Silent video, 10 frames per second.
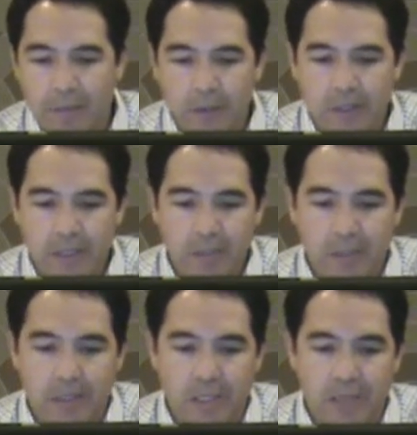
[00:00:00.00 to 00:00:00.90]

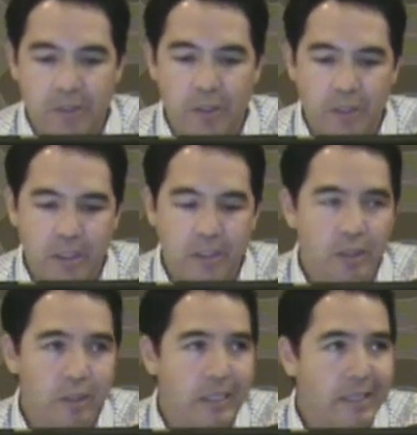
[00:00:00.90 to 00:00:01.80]
13% if you're
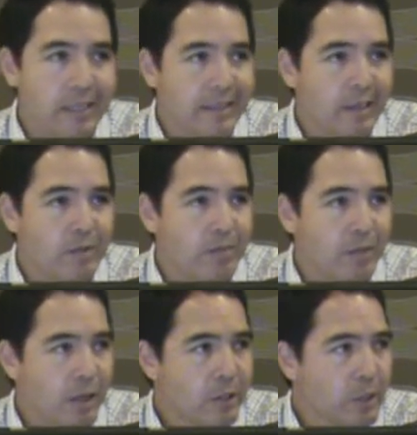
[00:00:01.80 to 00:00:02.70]
just looking at that
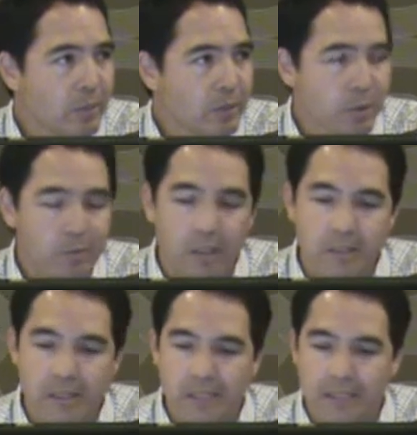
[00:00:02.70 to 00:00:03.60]
October to
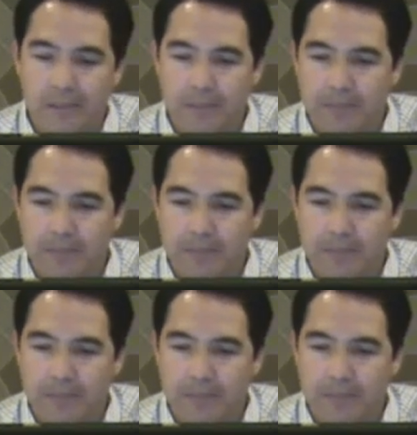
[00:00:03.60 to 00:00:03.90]
March season.